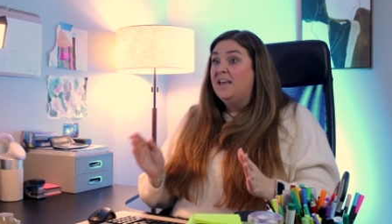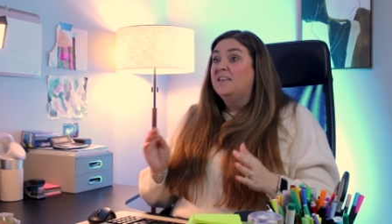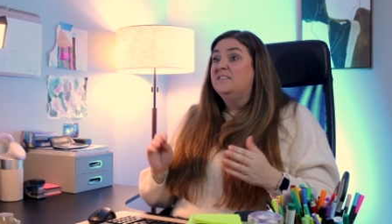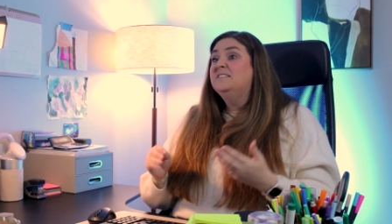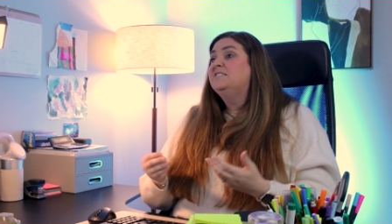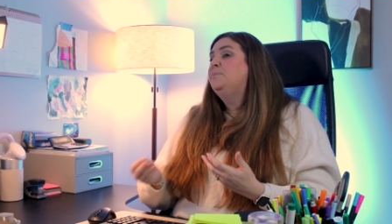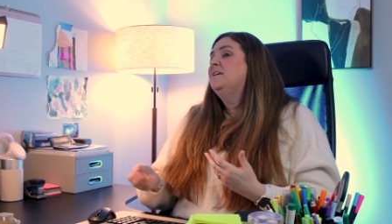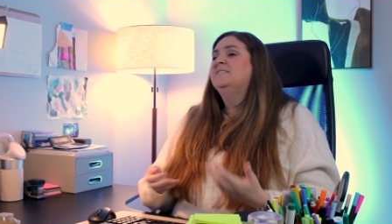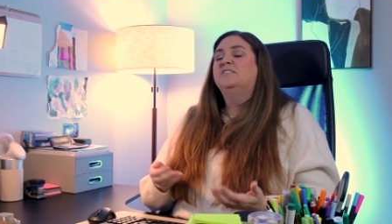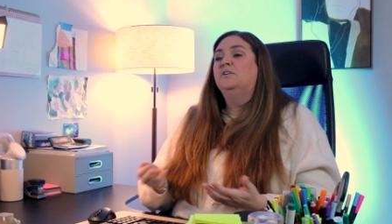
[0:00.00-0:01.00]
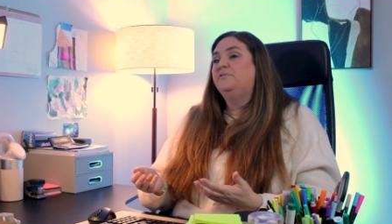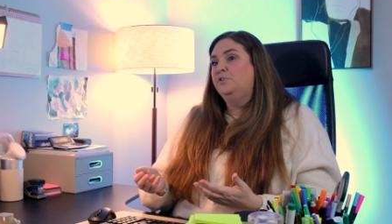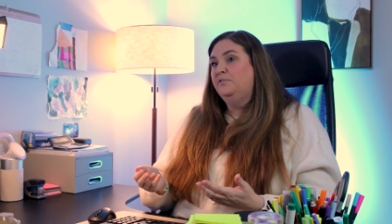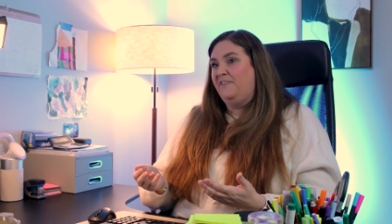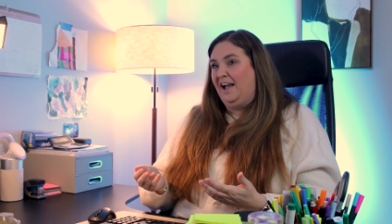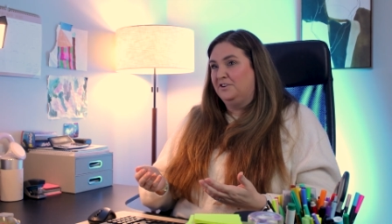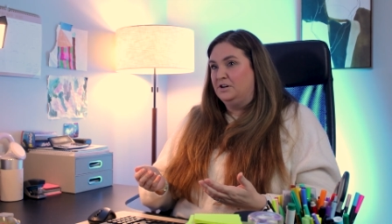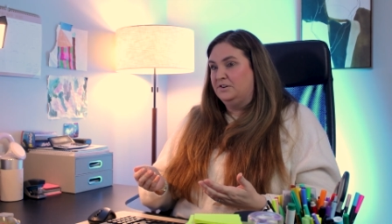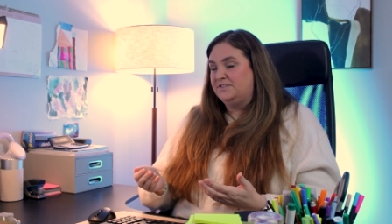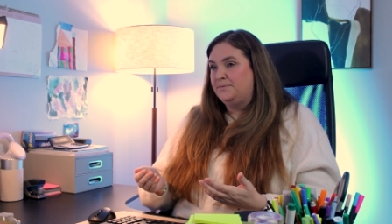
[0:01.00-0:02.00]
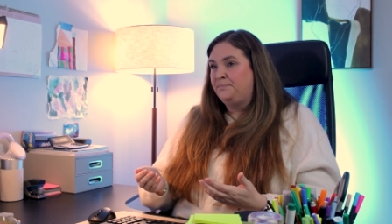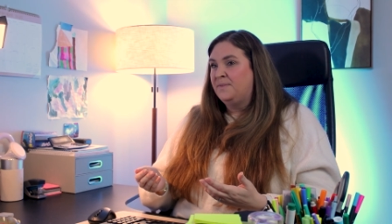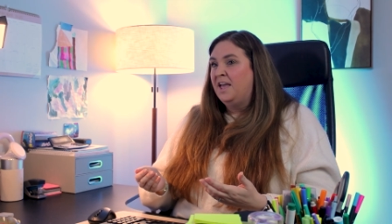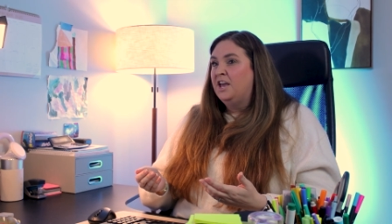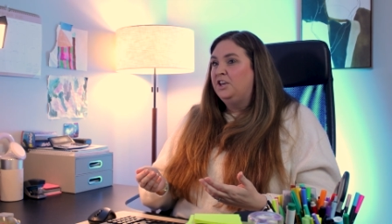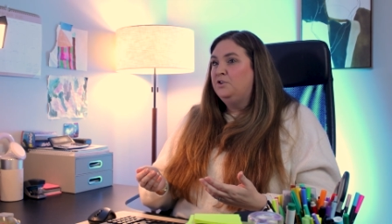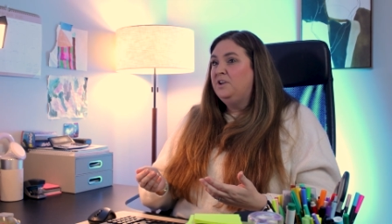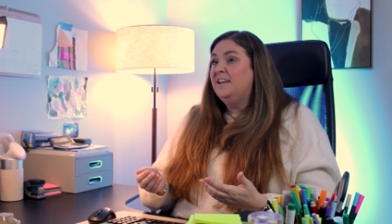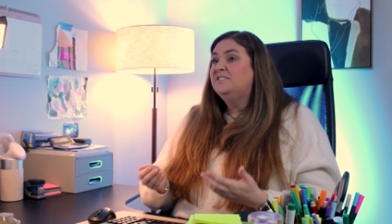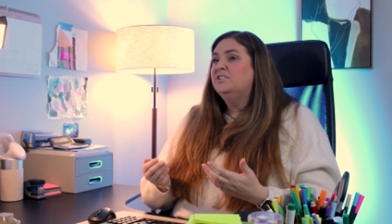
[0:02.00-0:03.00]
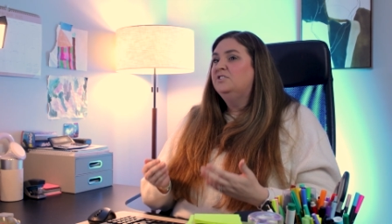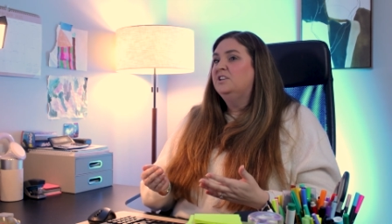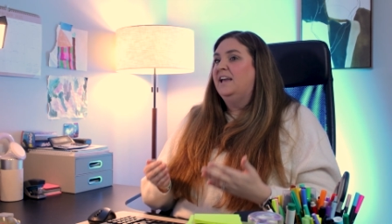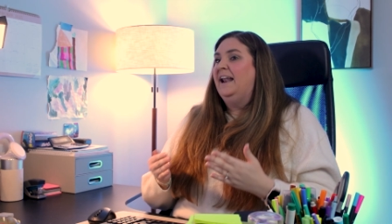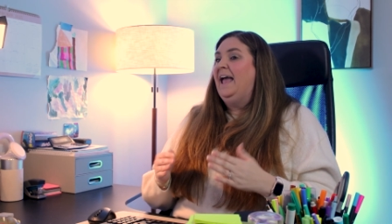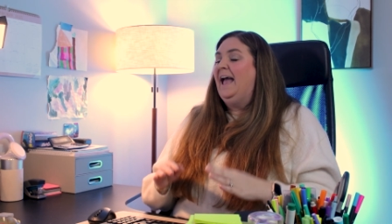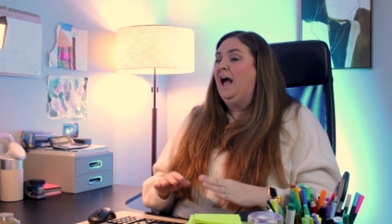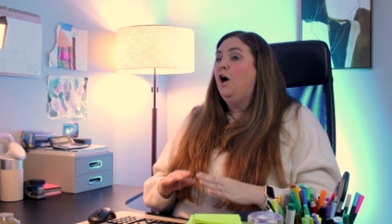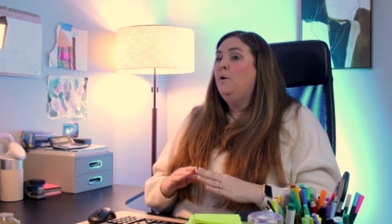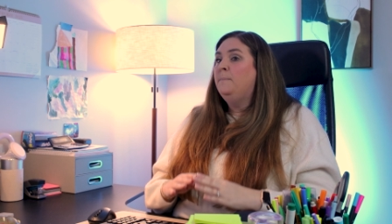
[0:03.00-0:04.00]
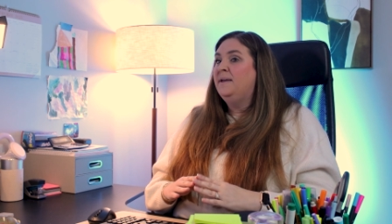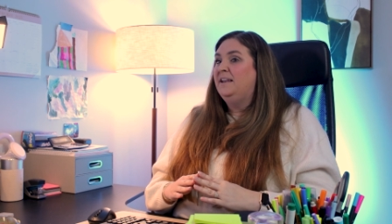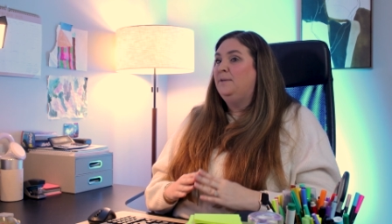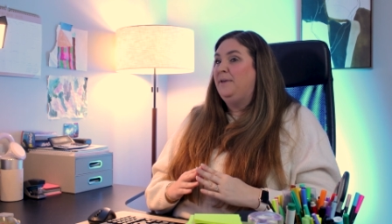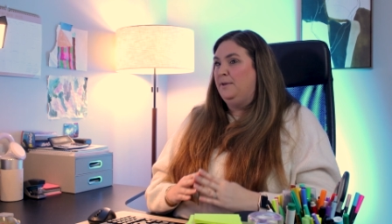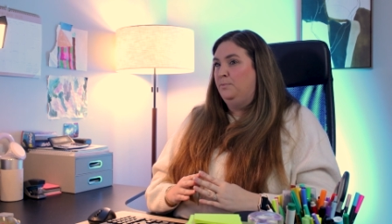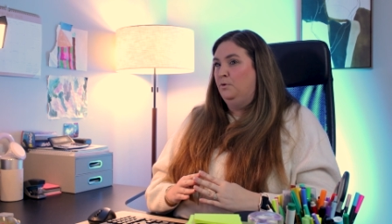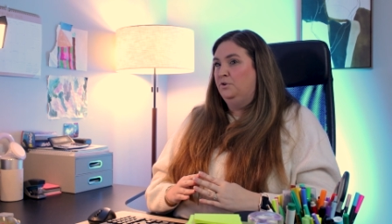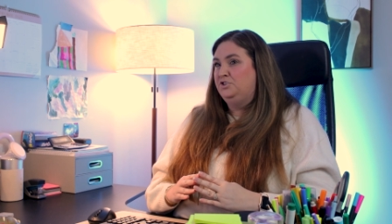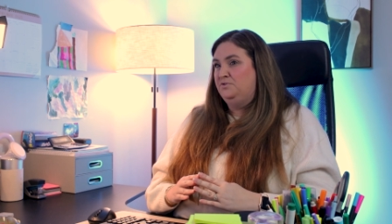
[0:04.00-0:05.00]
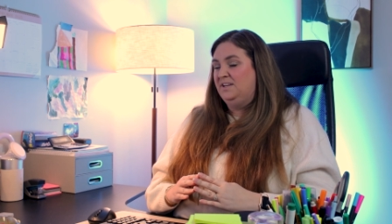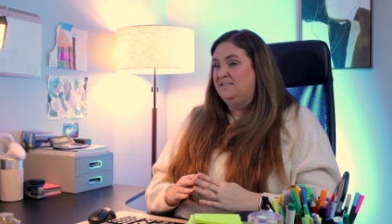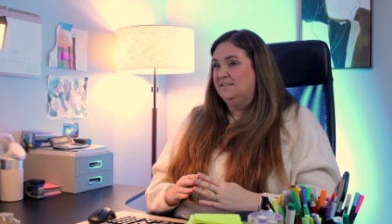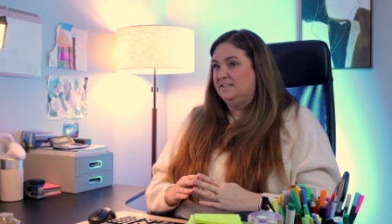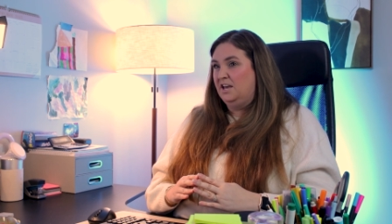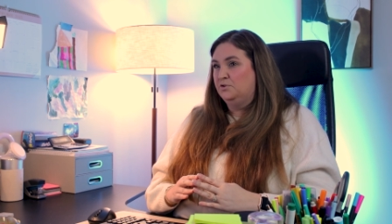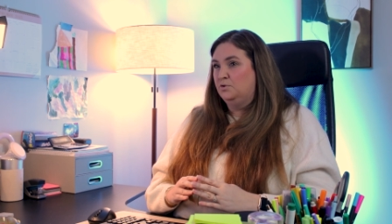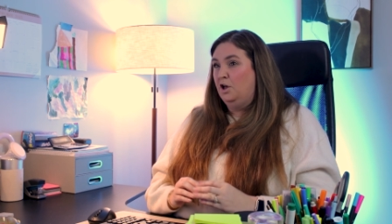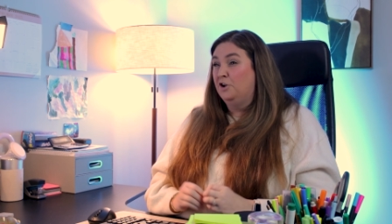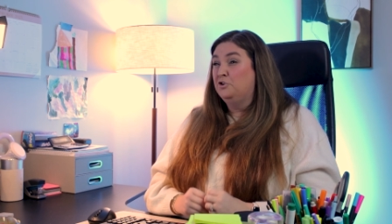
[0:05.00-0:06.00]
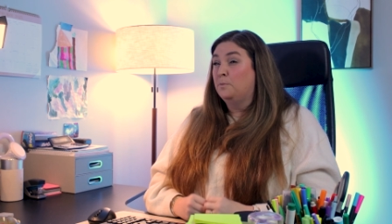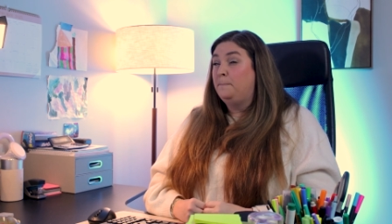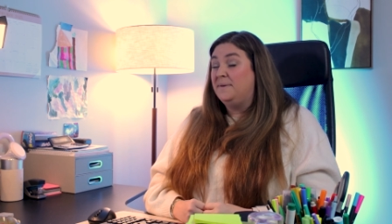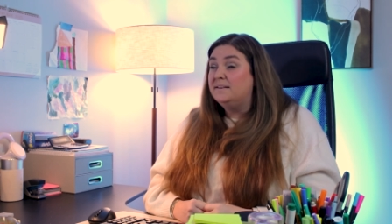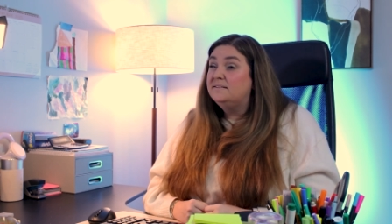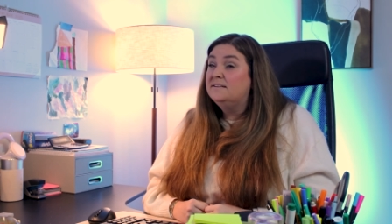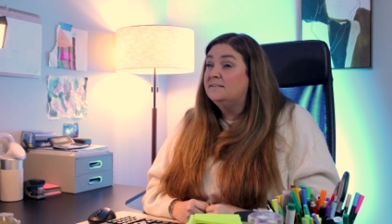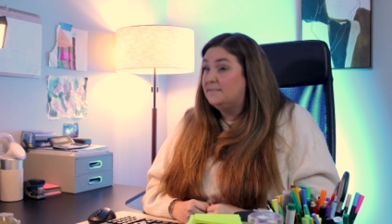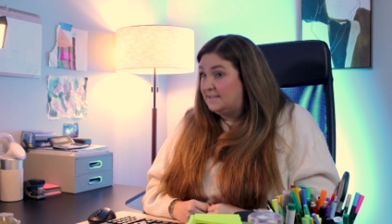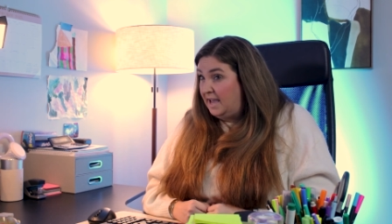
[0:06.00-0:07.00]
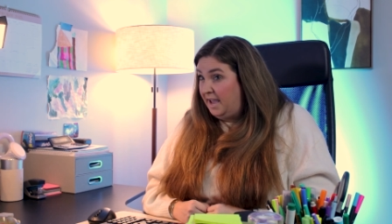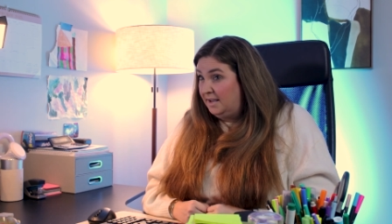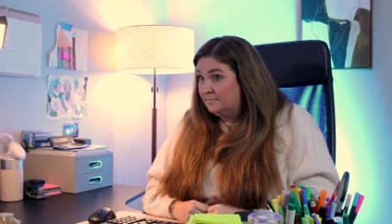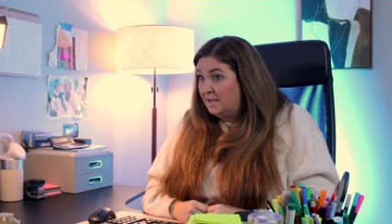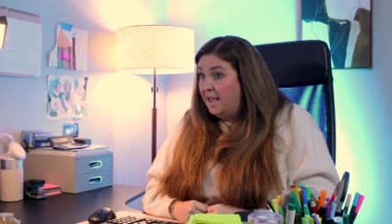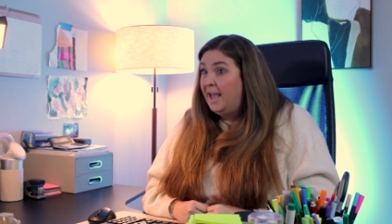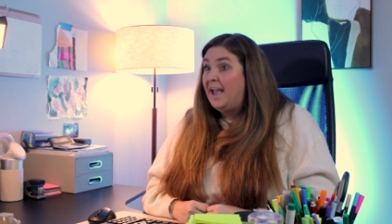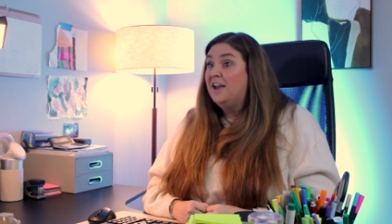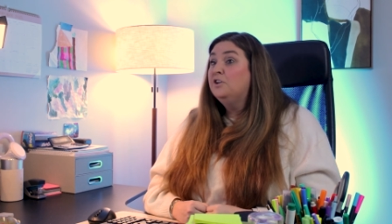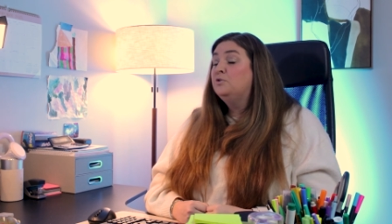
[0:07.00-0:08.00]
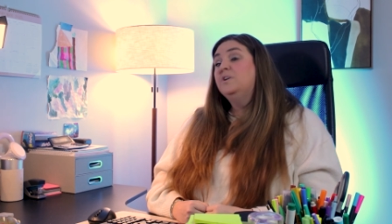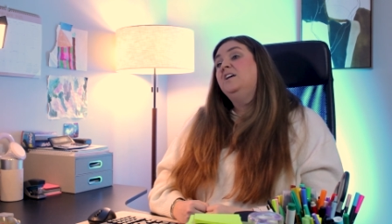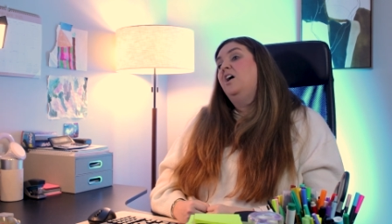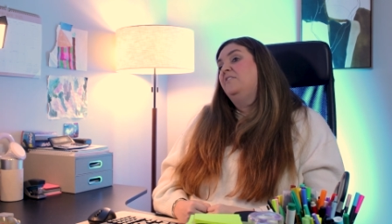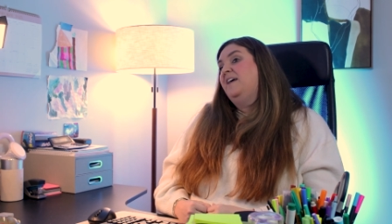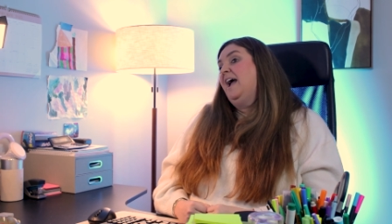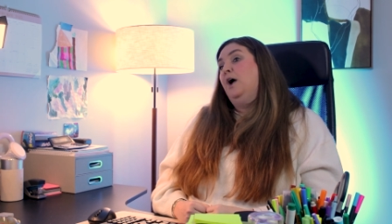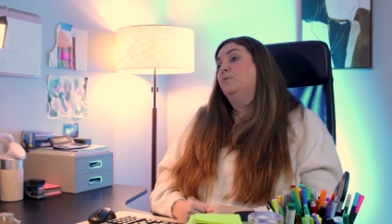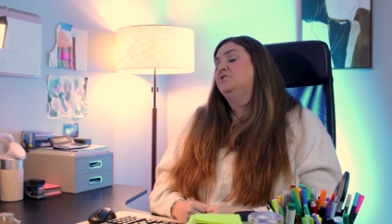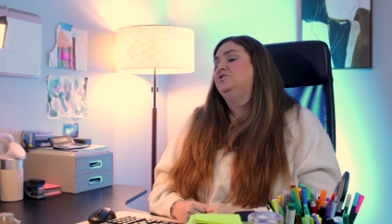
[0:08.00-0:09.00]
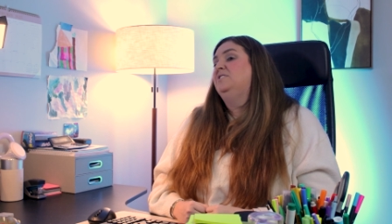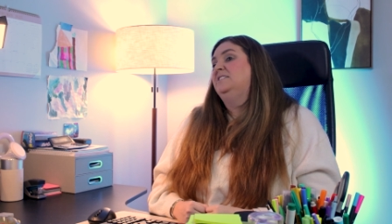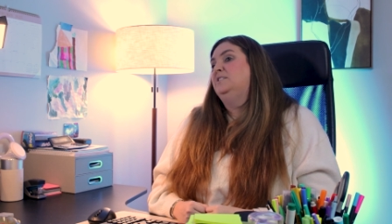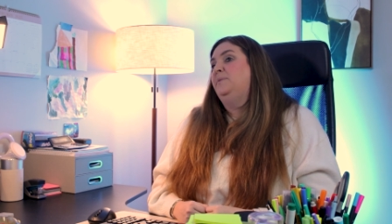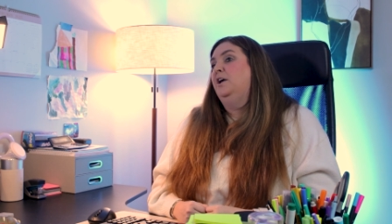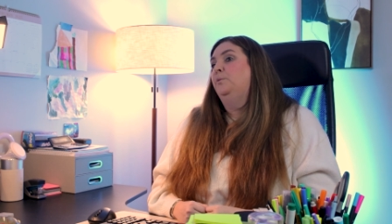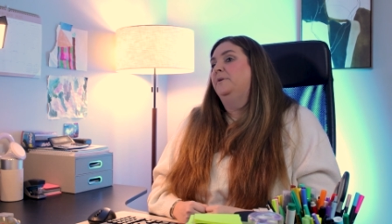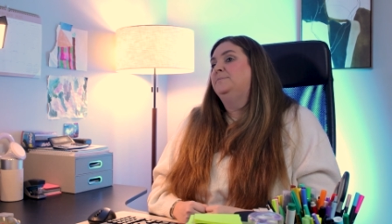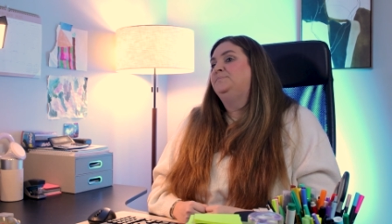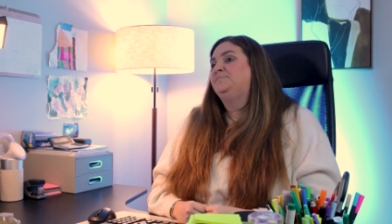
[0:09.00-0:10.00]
This depends on a few factors. You need to look at how many people would you need to schedule on your busiest day and agree on the hours you need to be open.